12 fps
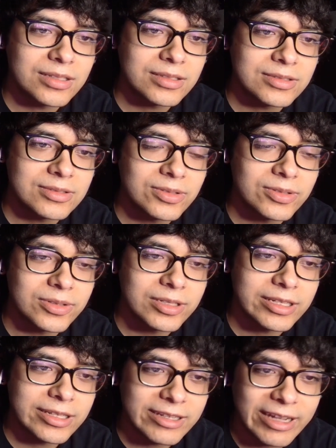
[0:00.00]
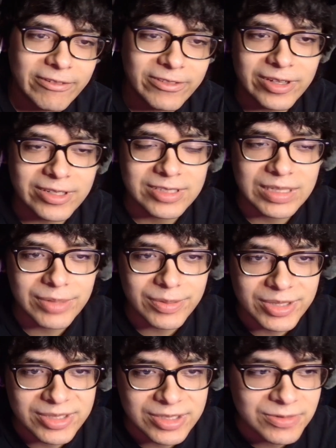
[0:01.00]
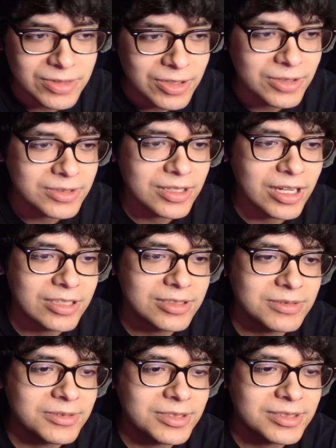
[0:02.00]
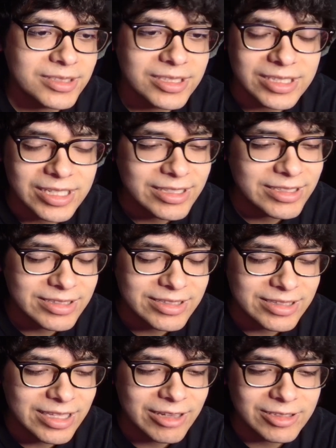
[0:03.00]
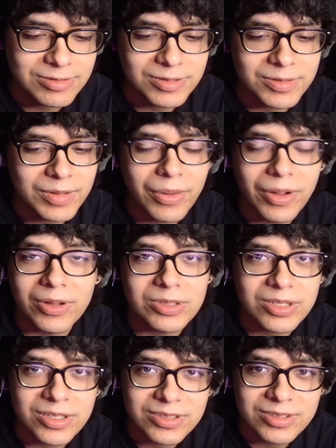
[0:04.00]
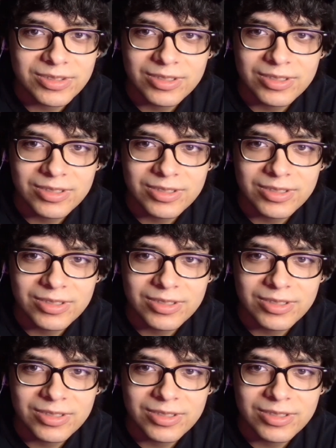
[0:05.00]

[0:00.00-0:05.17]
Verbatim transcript: So, everything I said about me seeing videos, I just want to say, I just want to apologize.